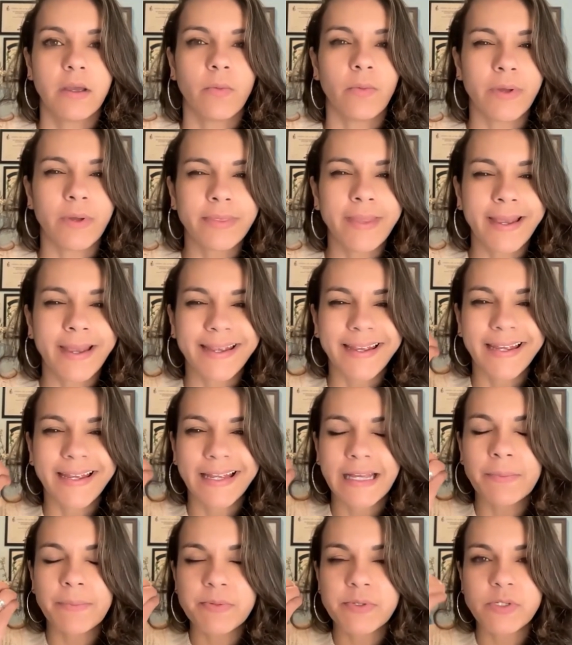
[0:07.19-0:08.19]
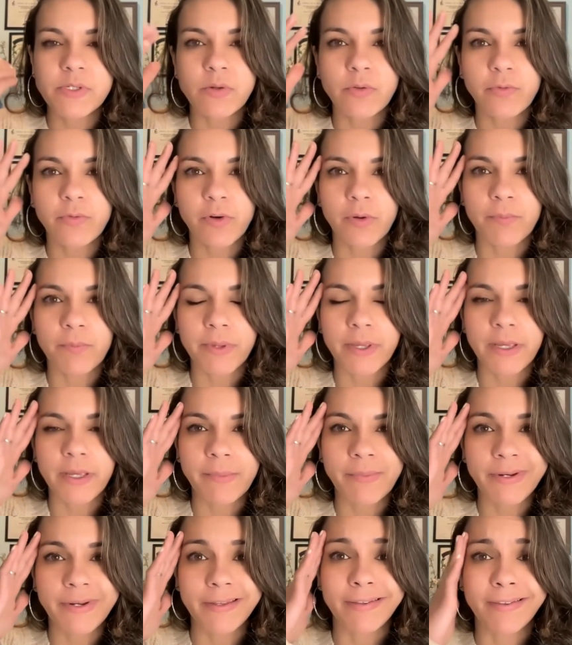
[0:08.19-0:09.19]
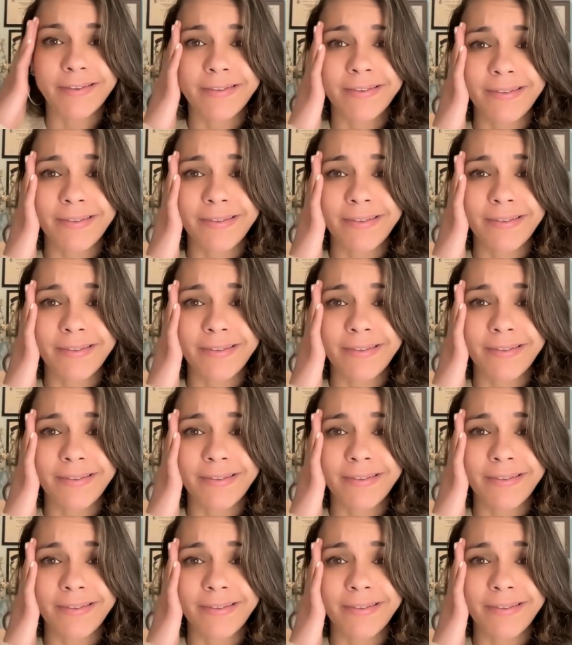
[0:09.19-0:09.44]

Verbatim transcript: one that keeps you from being able to